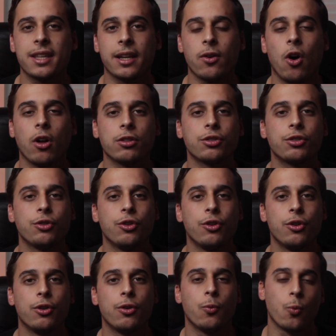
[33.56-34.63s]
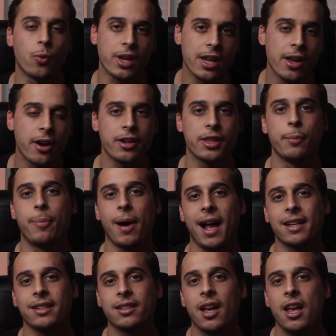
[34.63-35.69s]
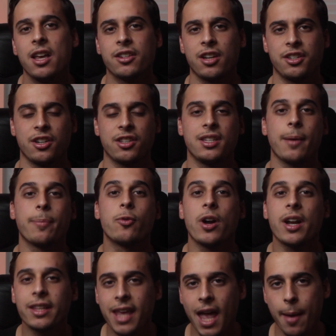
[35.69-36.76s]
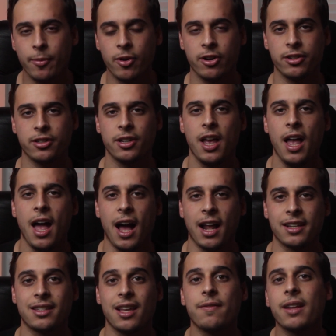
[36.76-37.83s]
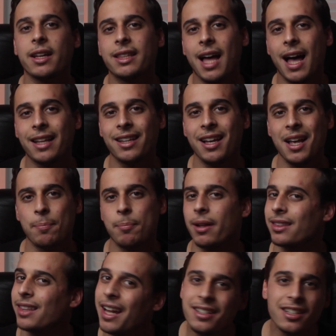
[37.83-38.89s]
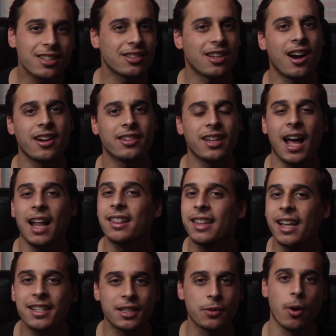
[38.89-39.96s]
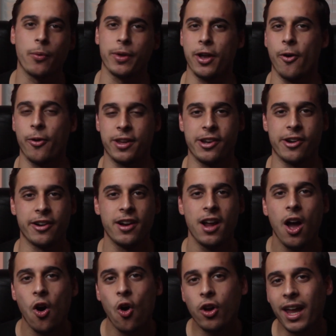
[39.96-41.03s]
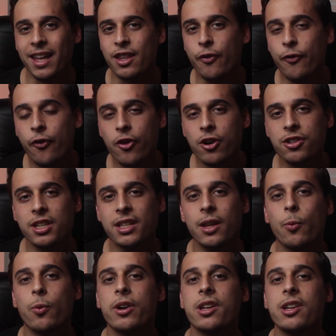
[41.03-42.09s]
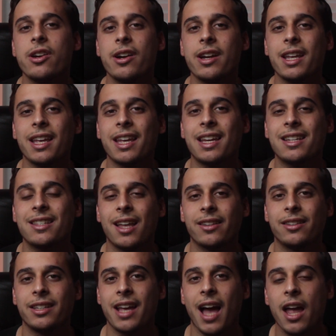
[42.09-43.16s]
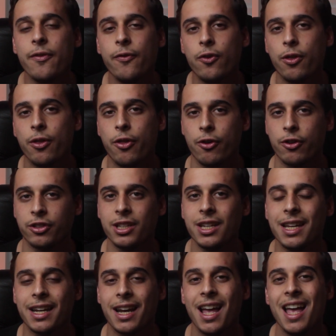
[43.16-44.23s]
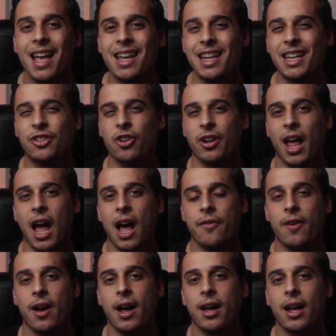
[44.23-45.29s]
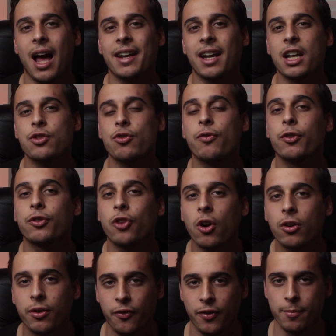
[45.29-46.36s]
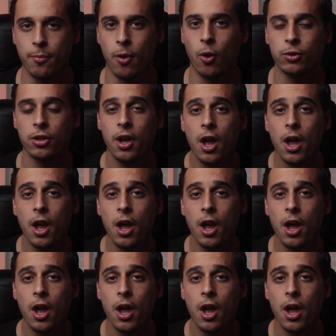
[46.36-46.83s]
that also we heard in the past, such as the upgraded cameras and stuff like that, but let's start and let's see where we go here. Okay, the first thing that we're hearing is that the iPhone 13 is gonna have an astrophotography mode,